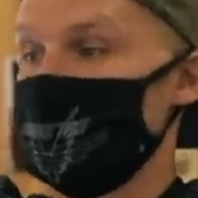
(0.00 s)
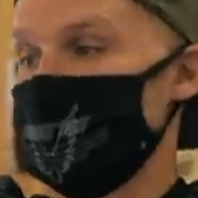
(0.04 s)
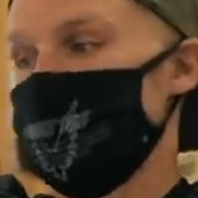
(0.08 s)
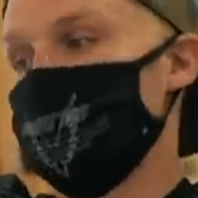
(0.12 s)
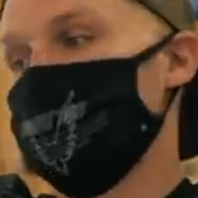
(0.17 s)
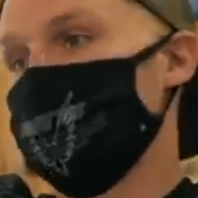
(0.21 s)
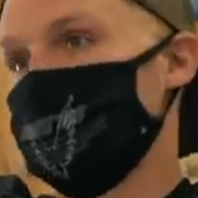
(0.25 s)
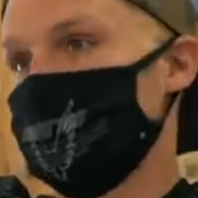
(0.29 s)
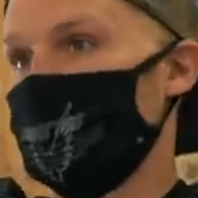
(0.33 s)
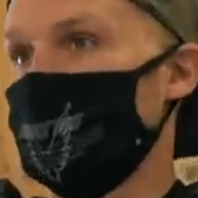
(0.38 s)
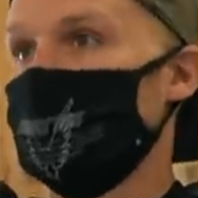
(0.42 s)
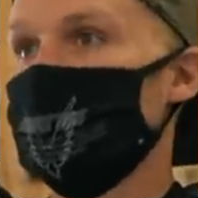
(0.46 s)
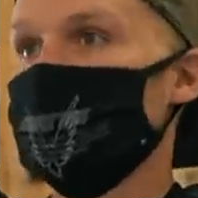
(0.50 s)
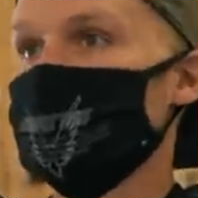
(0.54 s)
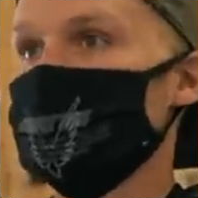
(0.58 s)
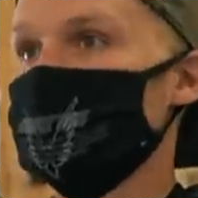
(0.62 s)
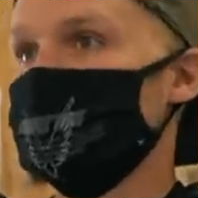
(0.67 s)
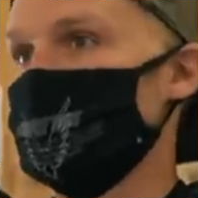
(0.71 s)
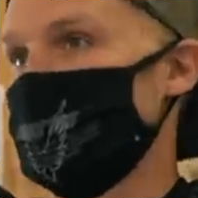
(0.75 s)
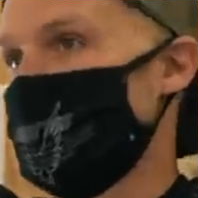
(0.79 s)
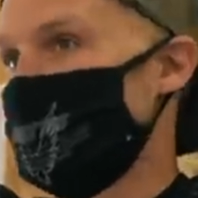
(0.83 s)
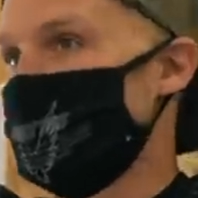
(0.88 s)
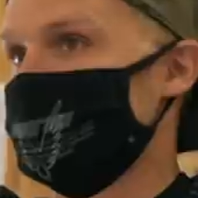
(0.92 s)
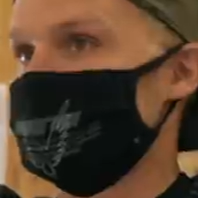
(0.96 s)
And with
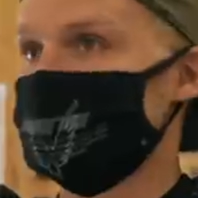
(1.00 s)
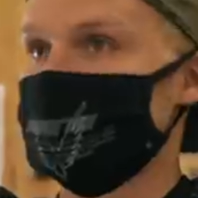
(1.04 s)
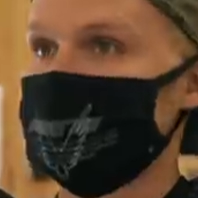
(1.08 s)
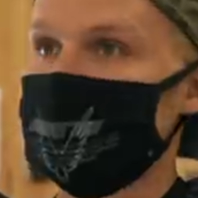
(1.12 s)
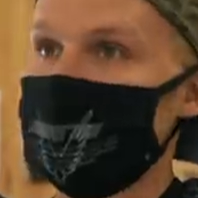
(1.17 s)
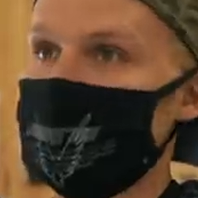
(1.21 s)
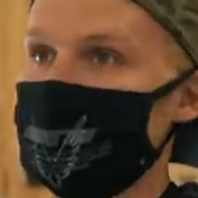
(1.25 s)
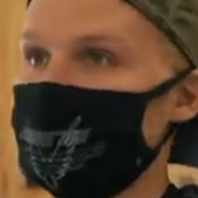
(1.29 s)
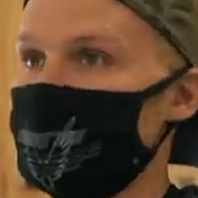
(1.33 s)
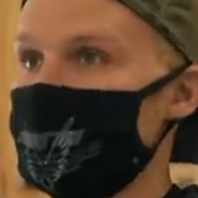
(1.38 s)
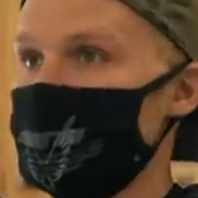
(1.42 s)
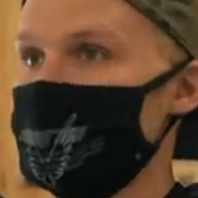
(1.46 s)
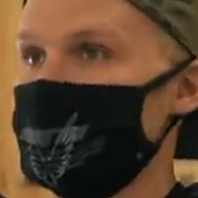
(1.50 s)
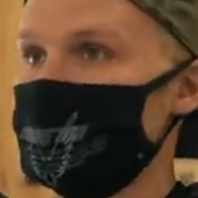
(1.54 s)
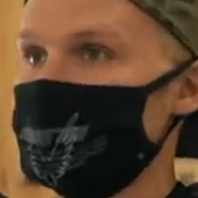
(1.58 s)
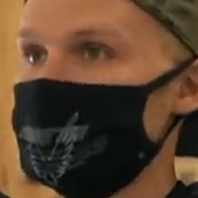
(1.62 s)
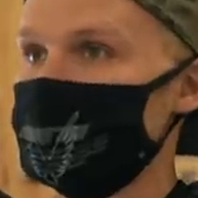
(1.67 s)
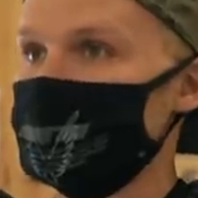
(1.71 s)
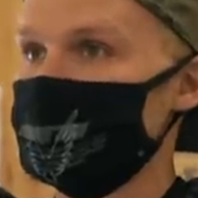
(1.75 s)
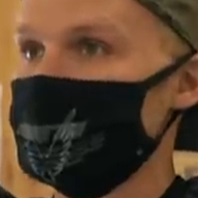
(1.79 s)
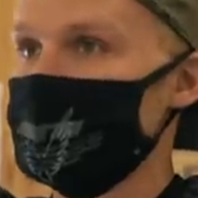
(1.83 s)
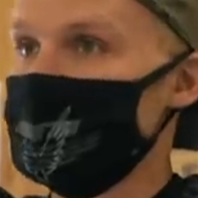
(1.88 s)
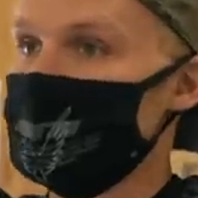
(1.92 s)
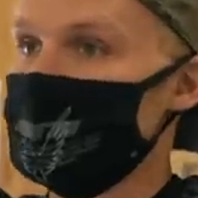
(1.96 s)
dogs, 8 to 9 weeks